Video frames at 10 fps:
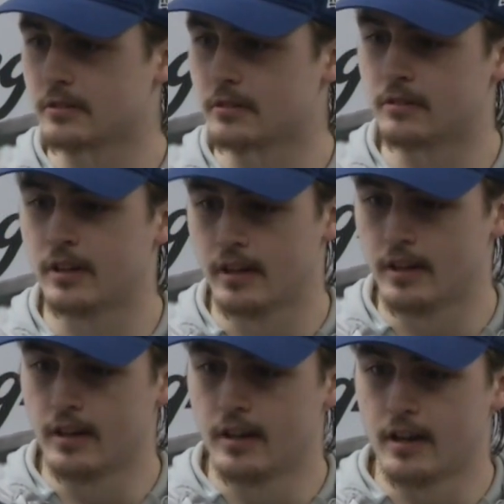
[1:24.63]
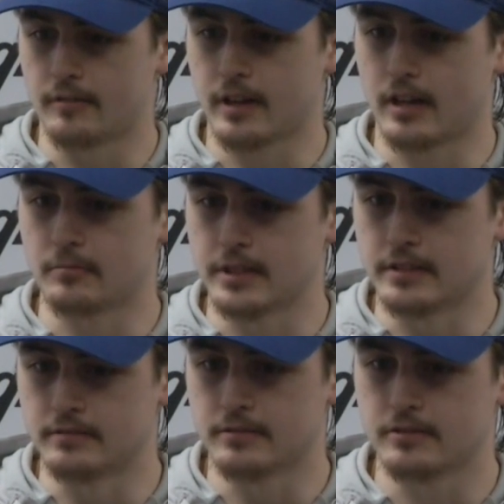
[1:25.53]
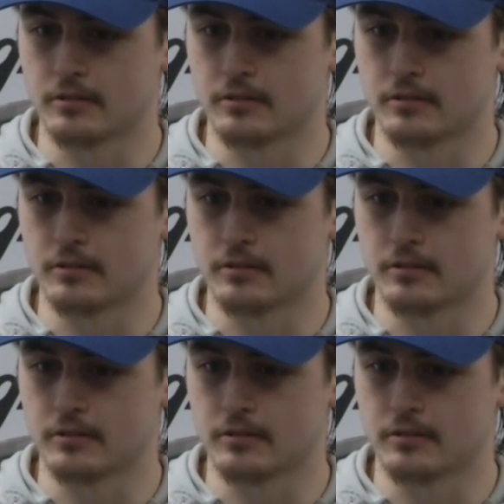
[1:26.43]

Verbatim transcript: So, I've kind of been